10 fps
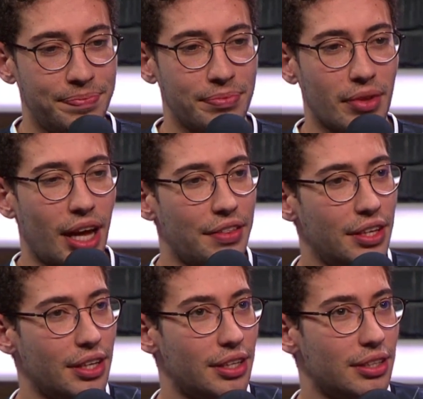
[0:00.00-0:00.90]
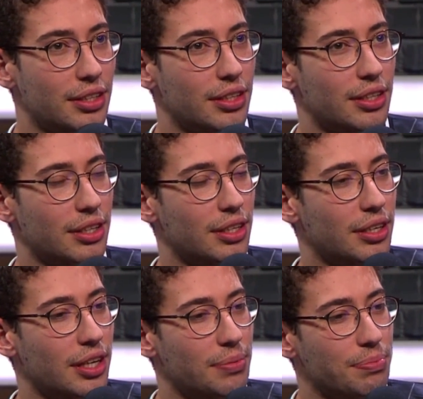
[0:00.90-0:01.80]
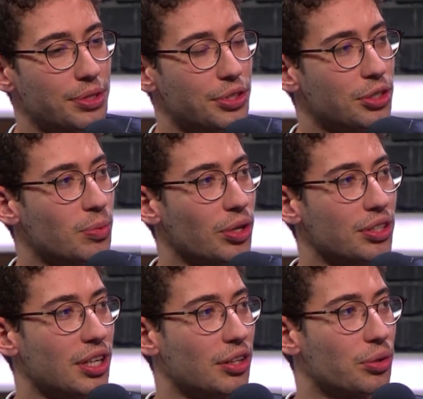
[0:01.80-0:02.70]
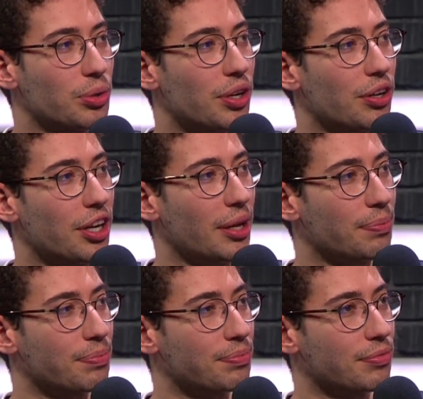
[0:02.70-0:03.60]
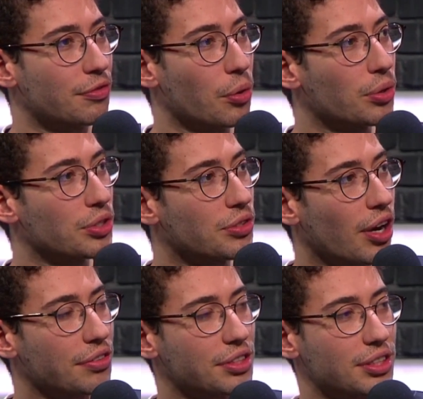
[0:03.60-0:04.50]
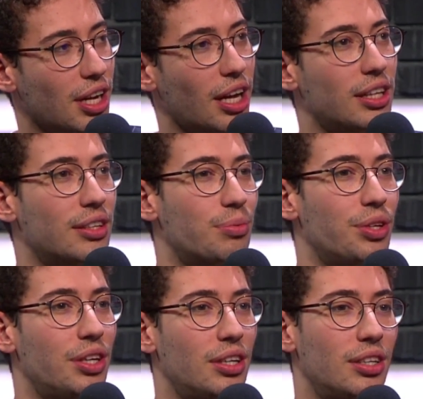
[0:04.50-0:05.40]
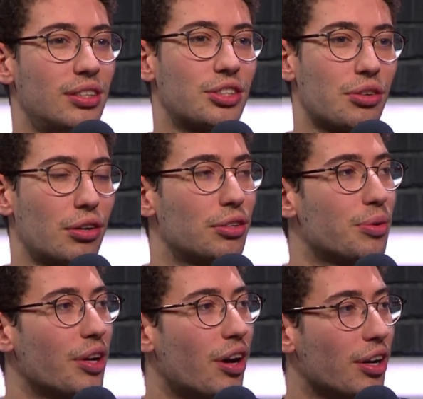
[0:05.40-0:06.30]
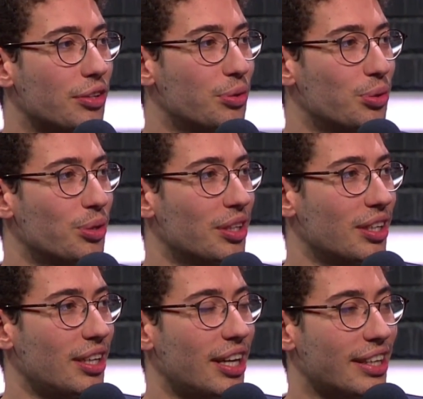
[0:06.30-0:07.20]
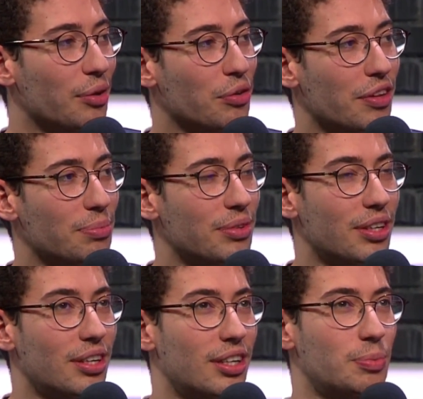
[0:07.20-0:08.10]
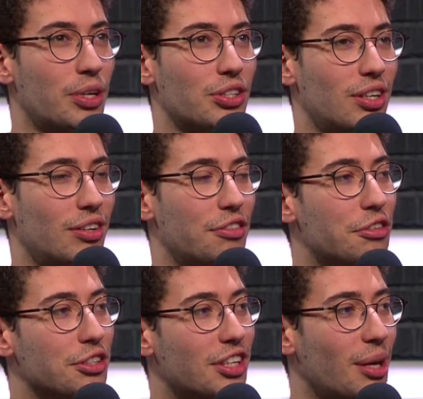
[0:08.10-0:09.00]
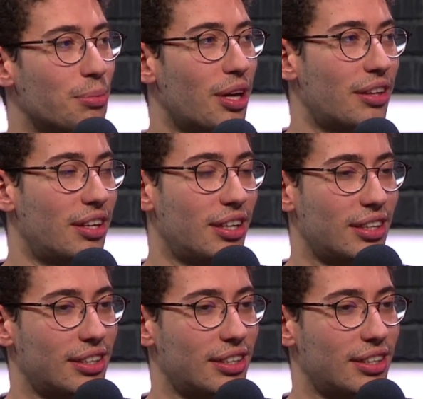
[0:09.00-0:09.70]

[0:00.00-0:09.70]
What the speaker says: I think Mysterious Monkeys had good early game focused drafts, and we struggled really hard to get out of them, especially on the first game. I think